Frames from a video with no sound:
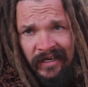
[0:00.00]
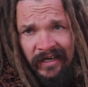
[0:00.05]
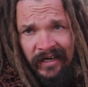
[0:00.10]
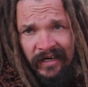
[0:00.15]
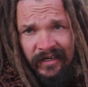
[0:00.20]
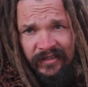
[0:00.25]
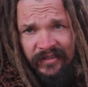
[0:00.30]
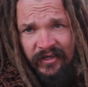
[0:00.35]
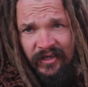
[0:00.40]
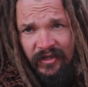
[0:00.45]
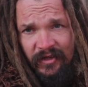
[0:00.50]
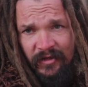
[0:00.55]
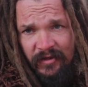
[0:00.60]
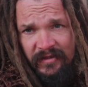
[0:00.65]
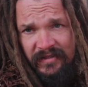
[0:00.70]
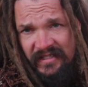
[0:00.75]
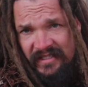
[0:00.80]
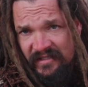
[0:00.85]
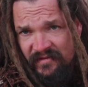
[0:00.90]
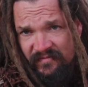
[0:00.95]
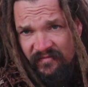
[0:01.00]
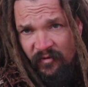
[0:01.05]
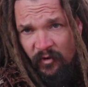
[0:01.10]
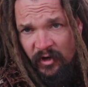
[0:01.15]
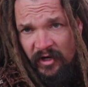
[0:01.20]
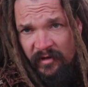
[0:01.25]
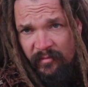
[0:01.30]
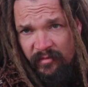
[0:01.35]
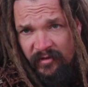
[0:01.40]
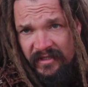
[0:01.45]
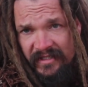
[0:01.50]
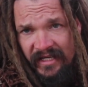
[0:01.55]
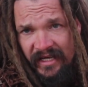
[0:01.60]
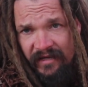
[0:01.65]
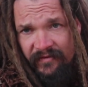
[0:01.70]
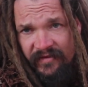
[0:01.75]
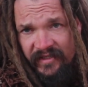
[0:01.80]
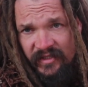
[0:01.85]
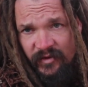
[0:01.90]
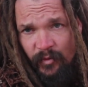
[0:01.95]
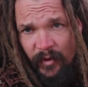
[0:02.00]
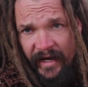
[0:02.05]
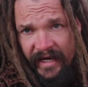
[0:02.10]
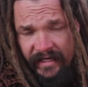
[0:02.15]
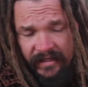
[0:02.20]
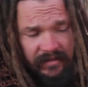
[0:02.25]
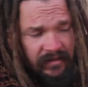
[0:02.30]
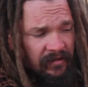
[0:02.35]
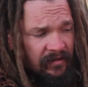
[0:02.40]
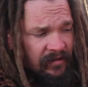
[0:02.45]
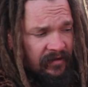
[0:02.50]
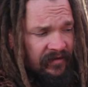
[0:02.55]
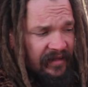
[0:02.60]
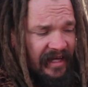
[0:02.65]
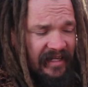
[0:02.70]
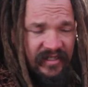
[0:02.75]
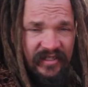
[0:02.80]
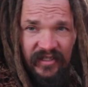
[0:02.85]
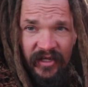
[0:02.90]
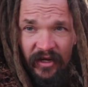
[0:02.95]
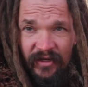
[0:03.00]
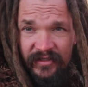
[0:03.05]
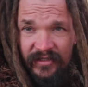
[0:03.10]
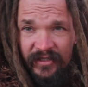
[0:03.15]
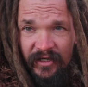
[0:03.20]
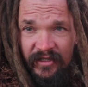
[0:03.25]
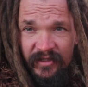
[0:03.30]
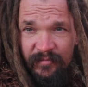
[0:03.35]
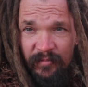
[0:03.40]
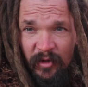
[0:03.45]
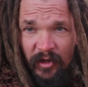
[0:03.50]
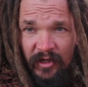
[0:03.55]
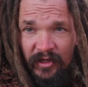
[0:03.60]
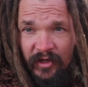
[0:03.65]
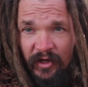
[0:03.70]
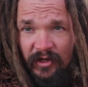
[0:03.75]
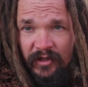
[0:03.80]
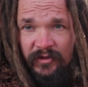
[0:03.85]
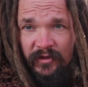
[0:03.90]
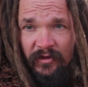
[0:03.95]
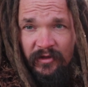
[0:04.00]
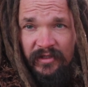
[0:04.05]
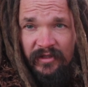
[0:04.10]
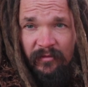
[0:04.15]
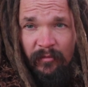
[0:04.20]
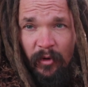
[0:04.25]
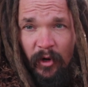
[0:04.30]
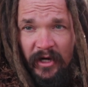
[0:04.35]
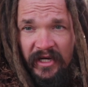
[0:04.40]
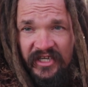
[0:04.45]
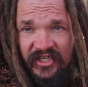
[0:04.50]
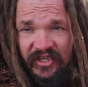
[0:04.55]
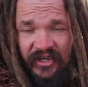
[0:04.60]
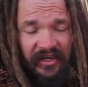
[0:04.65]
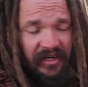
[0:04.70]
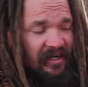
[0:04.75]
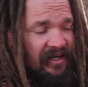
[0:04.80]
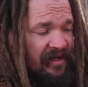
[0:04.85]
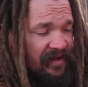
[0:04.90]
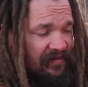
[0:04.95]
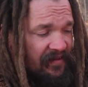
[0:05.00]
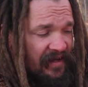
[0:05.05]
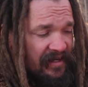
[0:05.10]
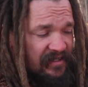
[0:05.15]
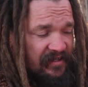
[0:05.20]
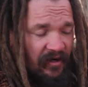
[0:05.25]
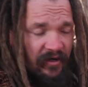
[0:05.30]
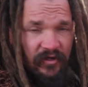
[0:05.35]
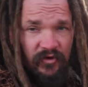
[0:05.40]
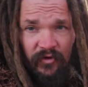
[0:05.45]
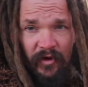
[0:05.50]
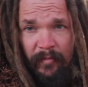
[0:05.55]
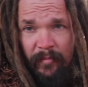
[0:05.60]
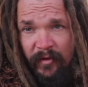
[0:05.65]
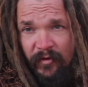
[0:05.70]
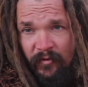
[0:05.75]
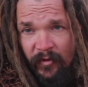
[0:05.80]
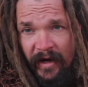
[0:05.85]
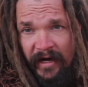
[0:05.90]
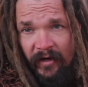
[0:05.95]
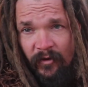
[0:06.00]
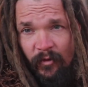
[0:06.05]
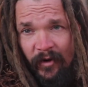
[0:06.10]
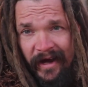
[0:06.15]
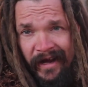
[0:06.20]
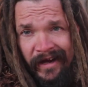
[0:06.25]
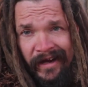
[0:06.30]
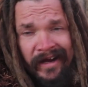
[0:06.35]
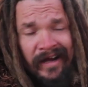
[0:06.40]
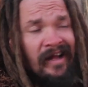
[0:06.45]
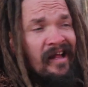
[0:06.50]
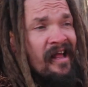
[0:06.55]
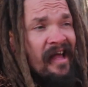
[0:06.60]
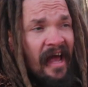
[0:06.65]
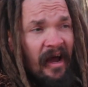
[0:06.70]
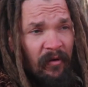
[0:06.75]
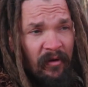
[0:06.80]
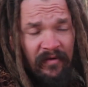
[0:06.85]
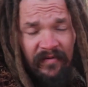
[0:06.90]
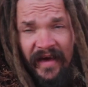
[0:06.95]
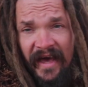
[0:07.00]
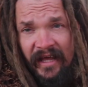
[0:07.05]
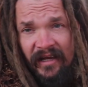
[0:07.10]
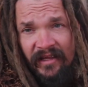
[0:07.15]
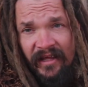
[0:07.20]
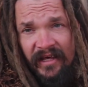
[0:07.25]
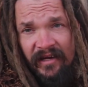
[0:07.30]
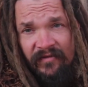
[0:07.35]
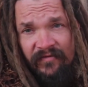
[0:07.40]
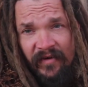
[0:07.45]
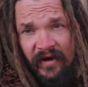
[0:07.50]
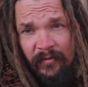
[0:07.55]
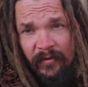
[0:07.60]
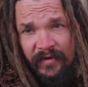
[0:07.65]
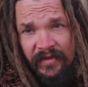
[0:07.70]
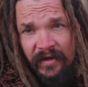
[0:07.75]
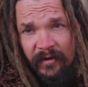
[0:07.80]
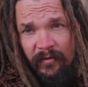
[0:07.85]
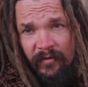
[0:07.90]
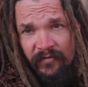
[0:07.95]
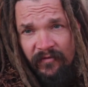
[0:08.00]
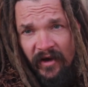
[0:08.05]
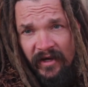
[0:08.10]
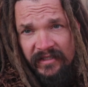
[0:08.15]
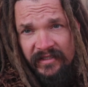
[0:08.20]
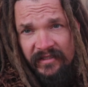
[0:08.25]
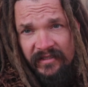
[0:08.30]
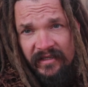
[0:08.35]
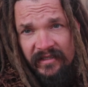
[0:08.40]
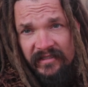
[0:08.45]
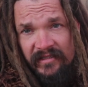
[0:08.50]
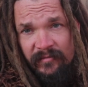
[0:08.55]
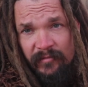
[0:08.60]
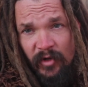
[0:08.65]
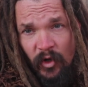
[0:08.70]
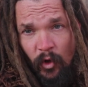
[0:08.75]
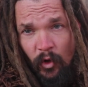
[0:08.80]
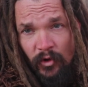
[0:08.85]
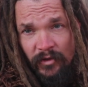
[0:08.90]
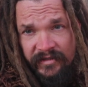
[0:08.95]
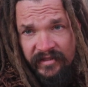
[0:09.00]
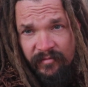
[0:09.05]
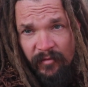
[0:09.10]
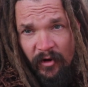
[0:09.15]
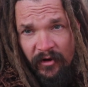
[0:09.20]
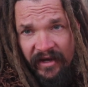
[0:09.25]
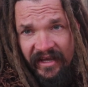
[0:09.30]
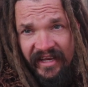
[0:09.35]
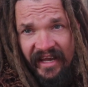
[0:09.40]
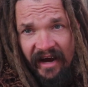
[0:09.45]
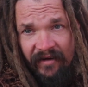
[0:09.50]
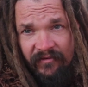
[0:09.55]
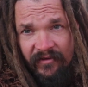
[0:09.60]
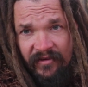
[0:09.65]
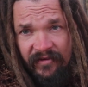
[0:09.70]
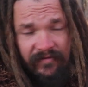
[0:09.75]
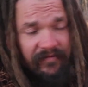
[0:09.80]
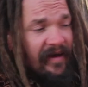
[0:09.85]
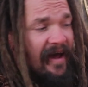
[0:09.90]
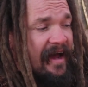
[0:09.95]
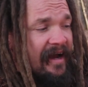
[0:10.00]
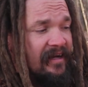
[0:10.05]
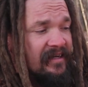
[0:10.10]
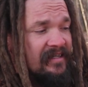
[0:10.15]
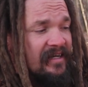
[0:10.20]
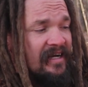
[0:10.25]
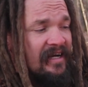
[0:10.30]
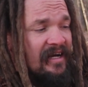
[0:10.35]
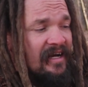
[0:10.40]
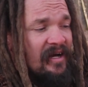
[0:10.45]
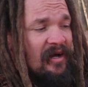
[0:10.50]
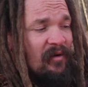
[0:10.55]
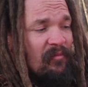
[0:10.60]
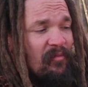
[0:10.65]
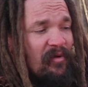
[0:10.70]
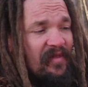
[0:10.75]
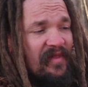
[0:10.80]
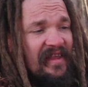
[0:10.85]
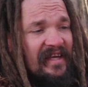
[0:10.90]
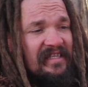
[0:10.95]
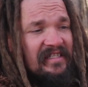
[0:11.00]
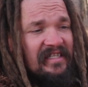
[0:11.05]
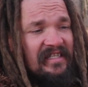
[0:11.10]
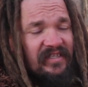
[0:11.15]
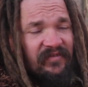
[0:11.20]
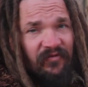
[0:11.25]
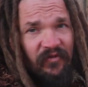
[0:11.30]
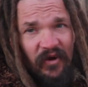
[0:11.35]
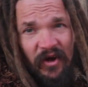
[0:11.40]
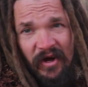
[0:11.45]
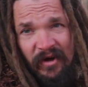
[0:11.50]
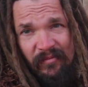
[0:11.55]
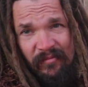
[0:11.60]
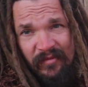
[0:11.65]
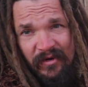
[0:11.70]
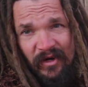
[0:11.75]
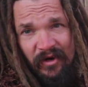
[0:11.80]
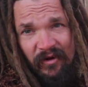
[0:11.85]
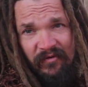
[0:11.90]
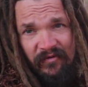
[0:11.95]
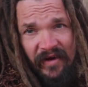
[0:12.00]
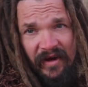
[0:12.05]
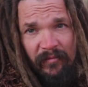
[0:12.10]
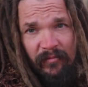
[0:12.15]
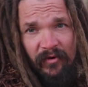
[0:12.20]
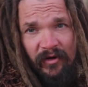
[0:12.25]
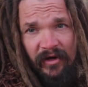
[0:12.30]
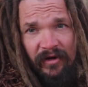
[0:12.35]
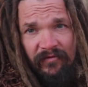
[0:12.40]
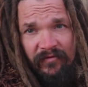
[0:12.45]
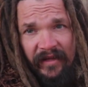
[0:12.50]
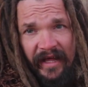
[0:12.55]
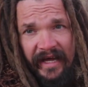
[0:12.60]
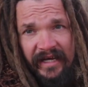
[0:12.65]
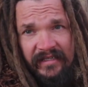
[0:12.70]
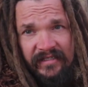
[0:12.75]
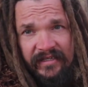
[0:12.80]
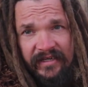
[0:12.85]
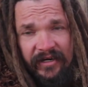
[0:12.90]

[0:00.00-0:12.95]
until it loses 40% of its weight. That salt starts pulling all sorts of moisture, they start dripping right away, and we've had a lot of fun with it. We've also done some cold smoking after the fact, but this is from November of last